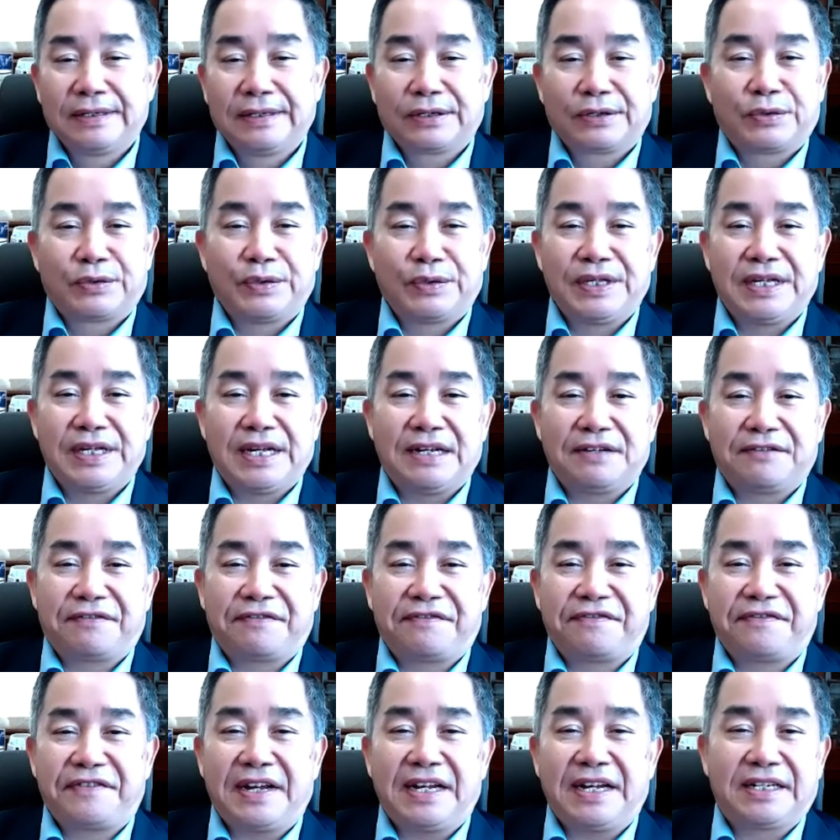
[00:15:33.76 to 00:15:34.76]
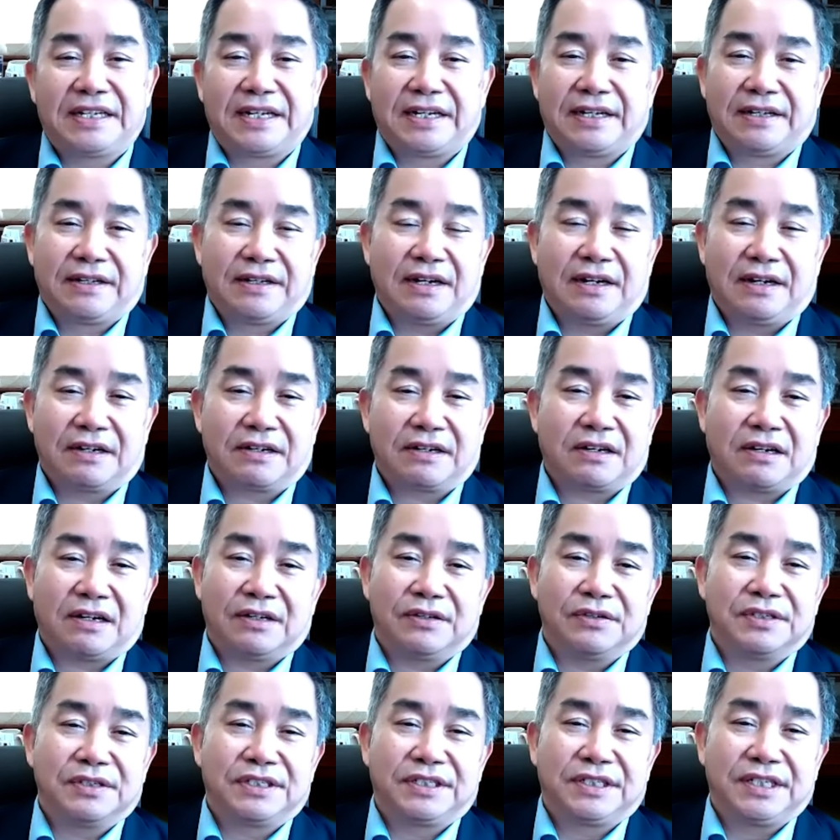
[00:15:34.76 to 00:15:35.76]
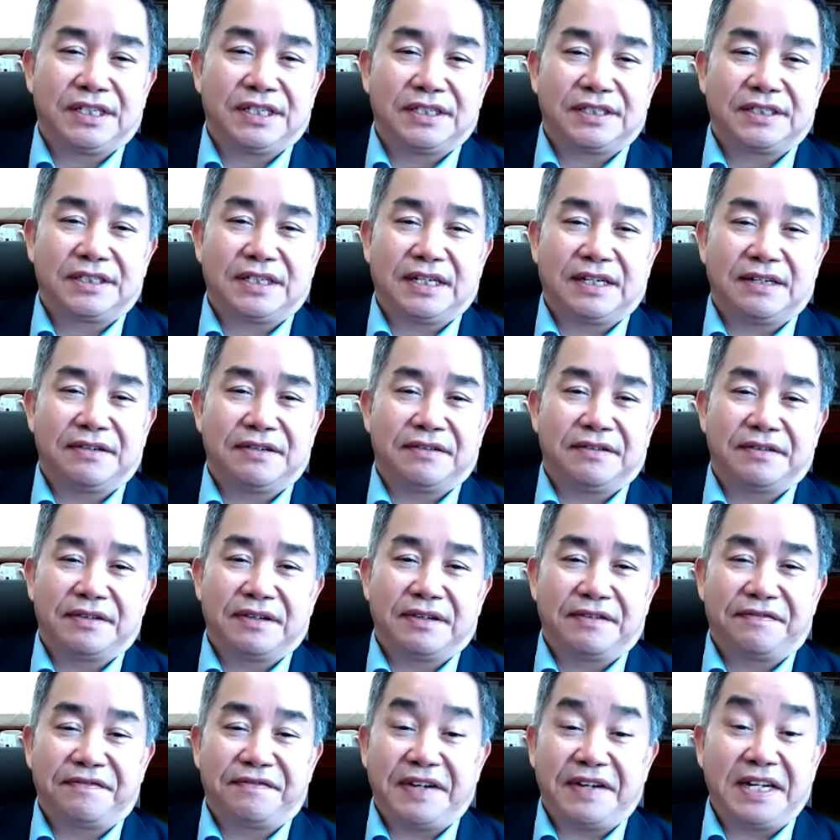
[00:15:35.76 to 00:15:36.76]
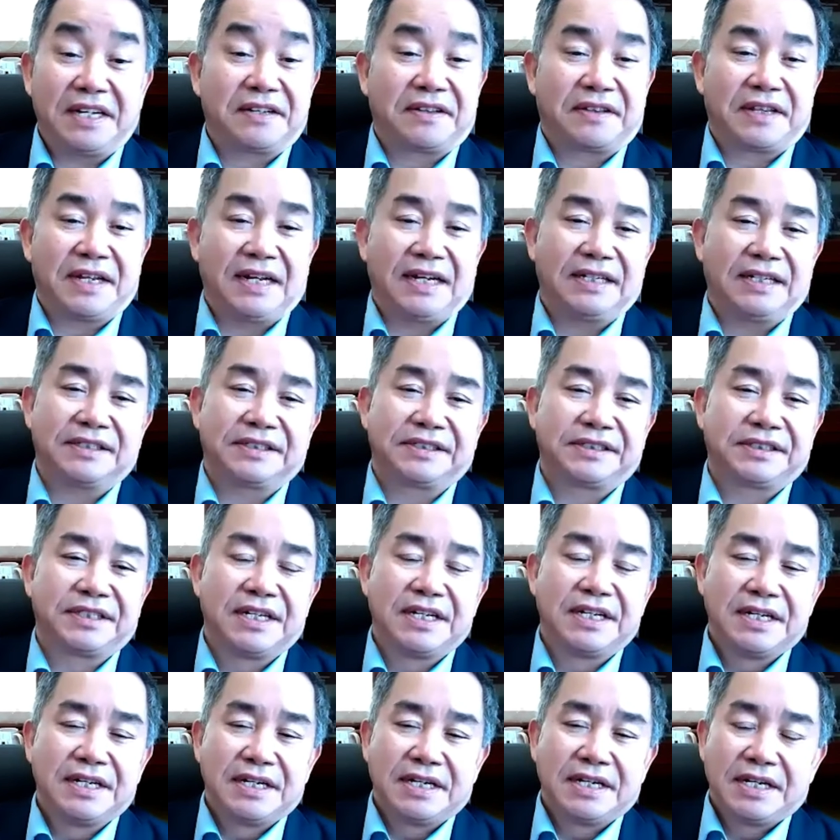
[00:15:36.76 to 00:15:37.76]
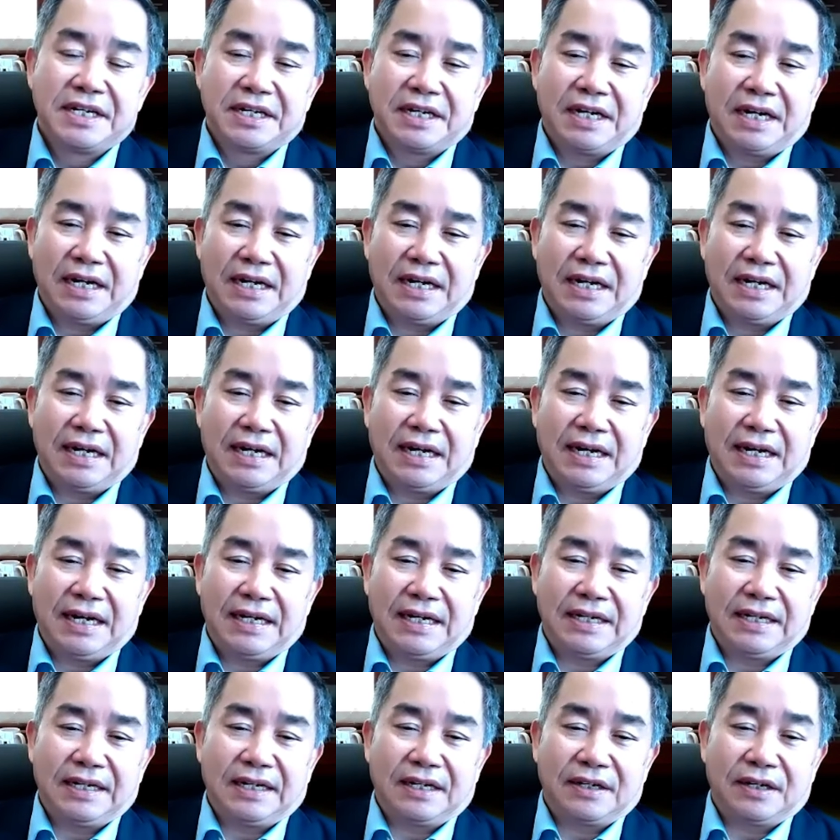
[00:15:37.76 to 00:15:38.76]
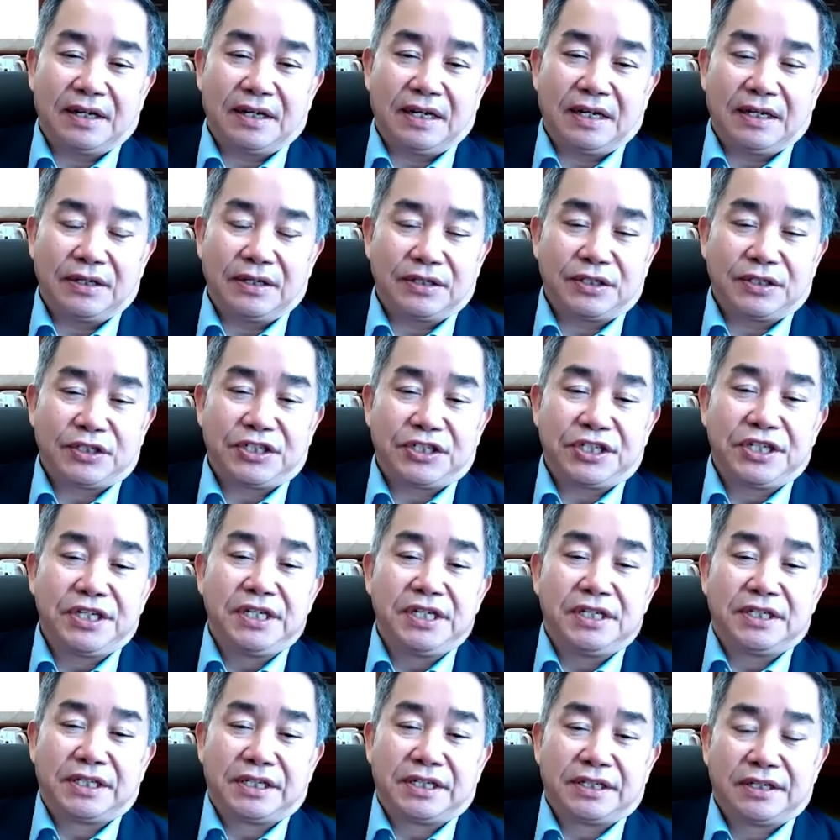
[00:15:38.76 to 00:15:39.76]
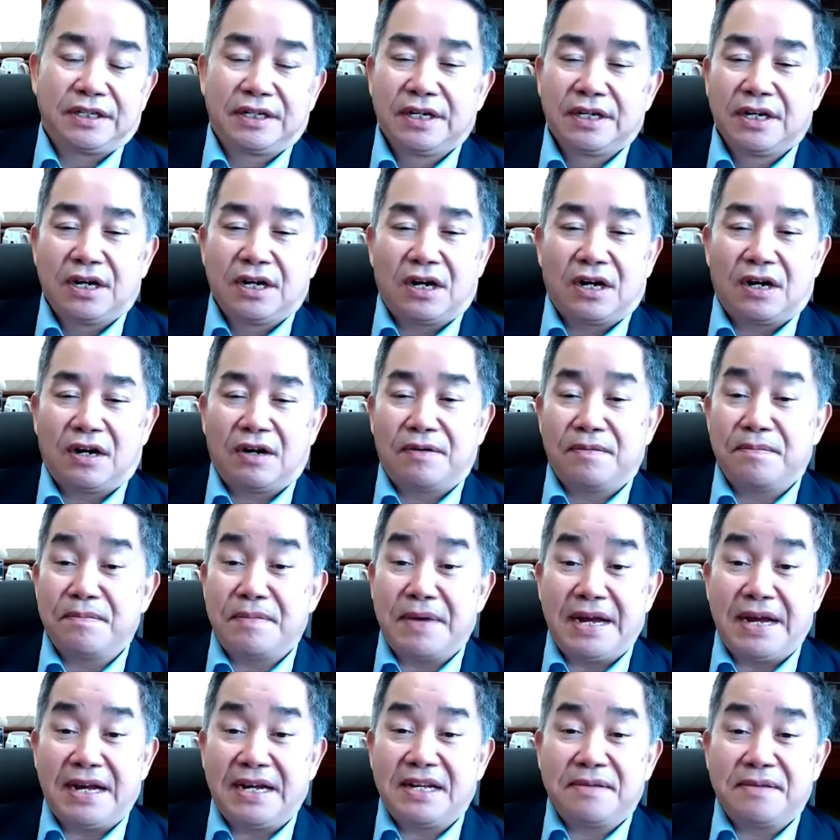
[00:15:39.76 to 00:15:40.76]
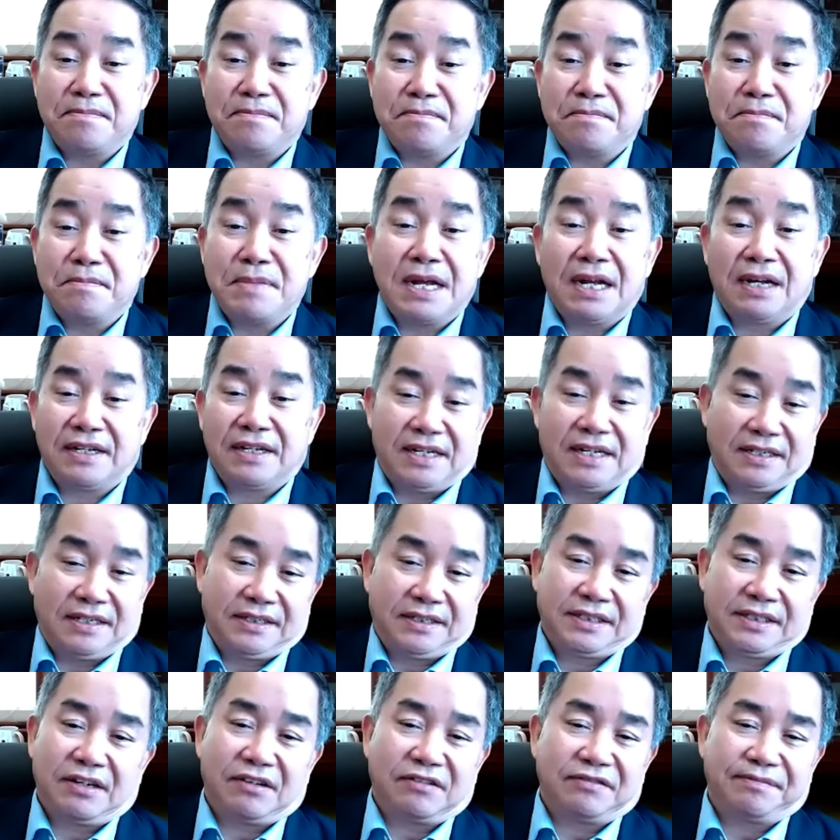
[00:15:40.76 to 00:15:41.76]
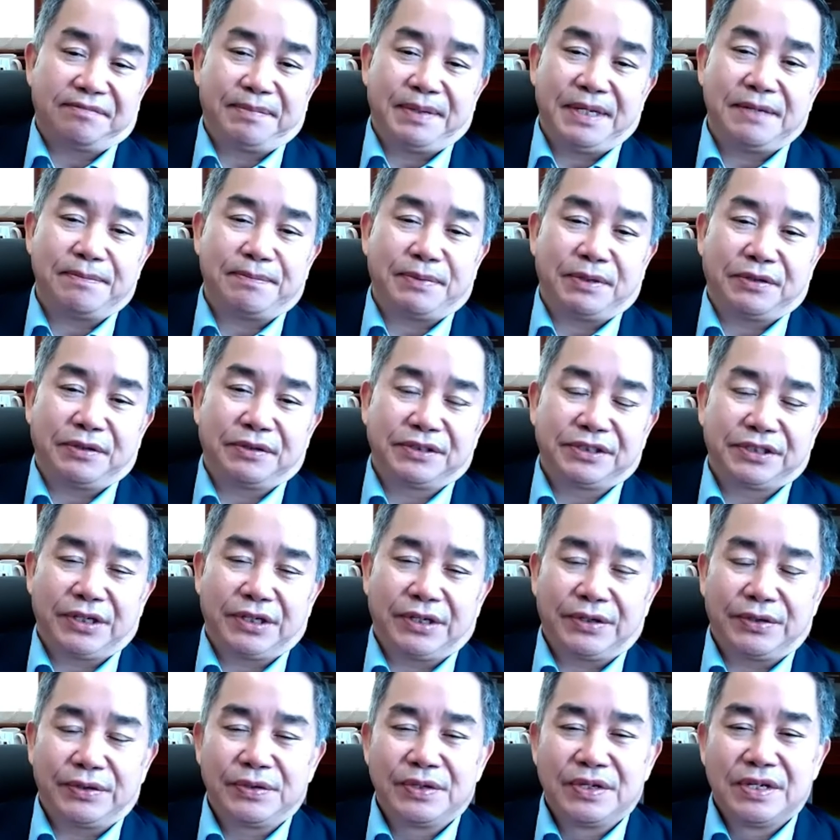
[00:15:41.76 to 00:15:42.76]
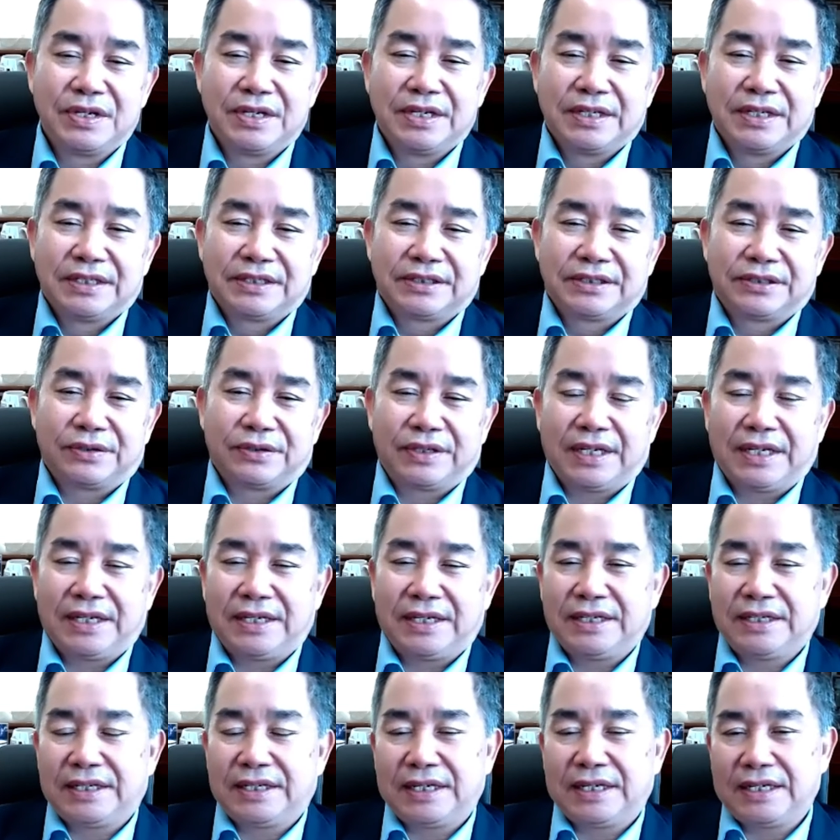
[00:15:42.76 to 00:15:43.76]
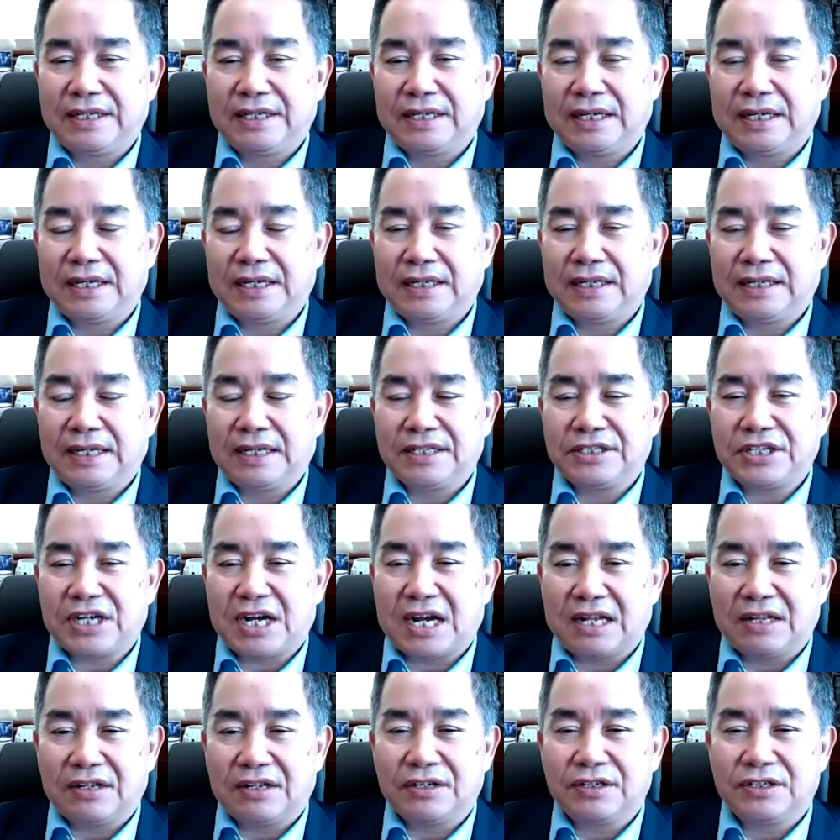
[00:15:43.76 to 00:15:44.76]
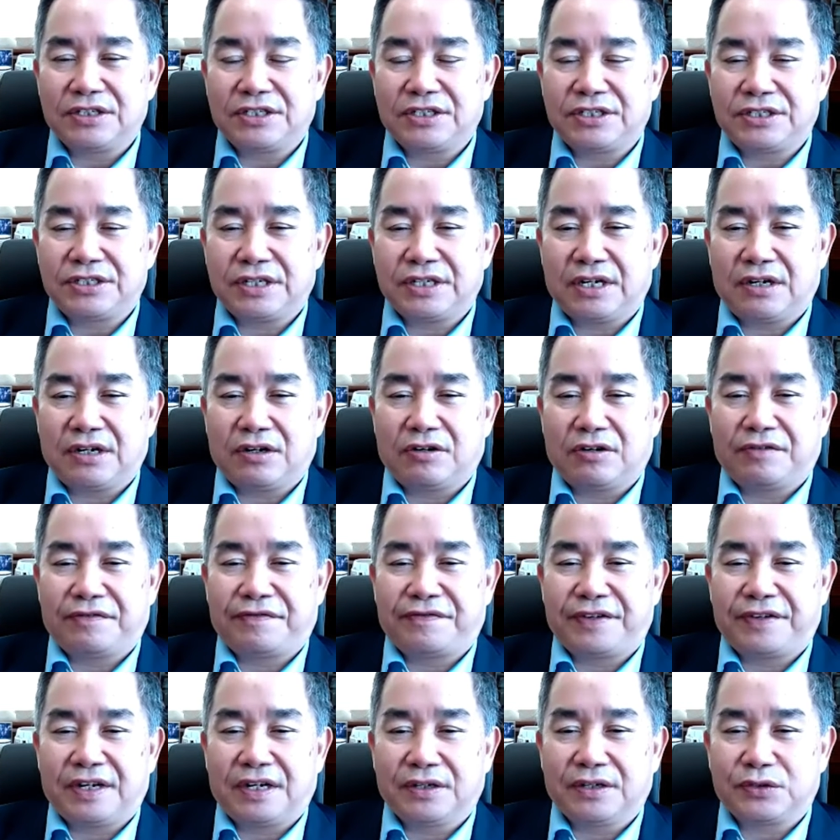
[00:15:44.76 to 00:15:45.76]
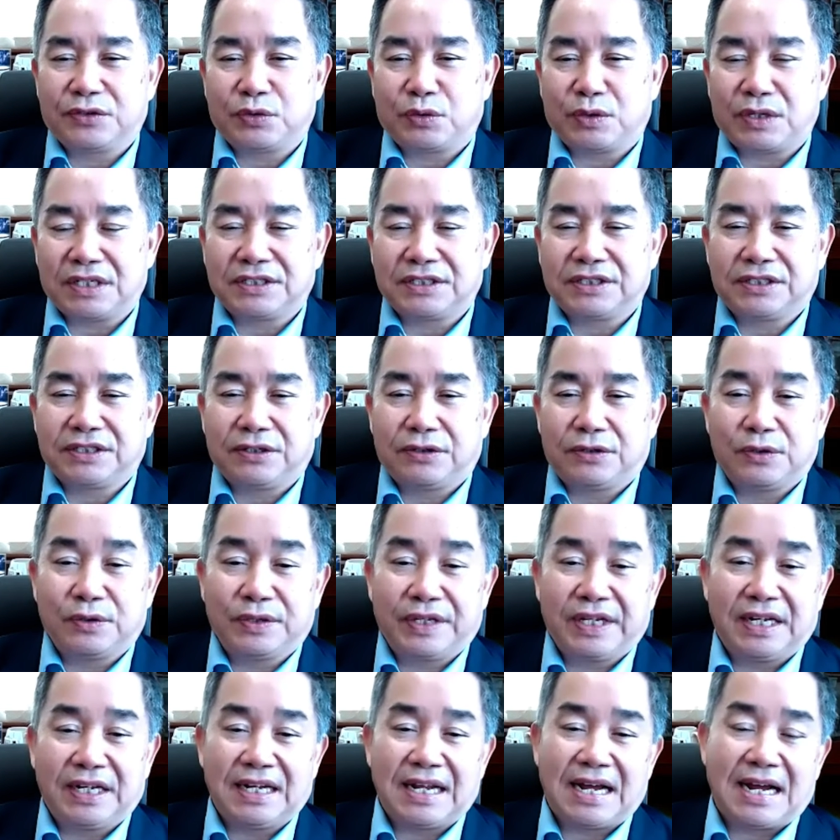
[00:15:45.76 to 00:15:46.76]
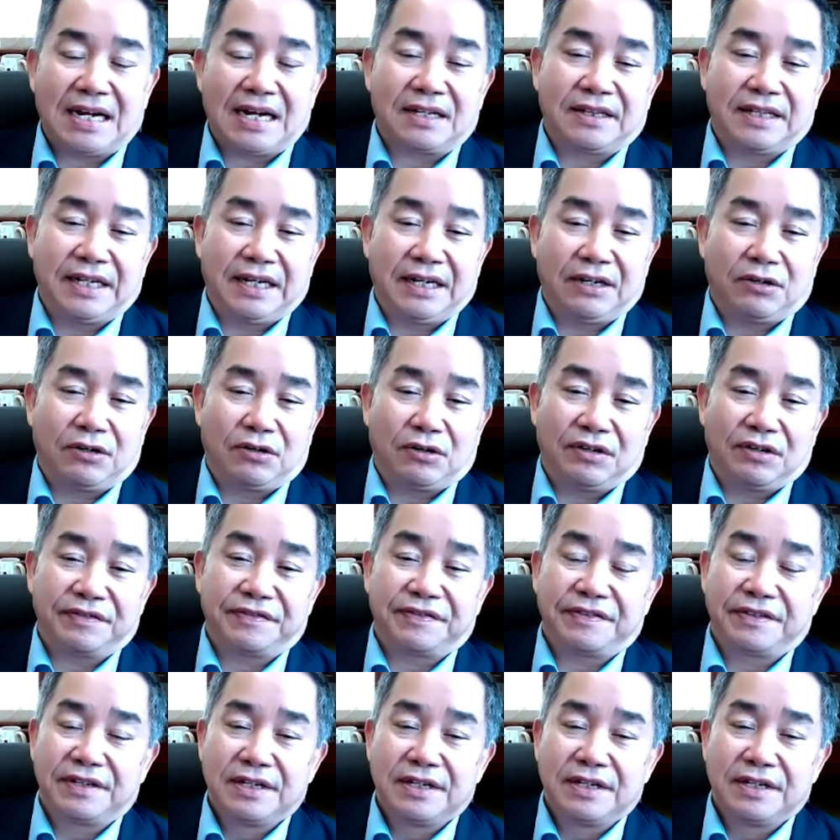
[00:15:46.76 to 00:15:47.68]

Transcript: create fake currencies and fake things and cheat on many millions of people. So the challenge of trust, or the lack thereof,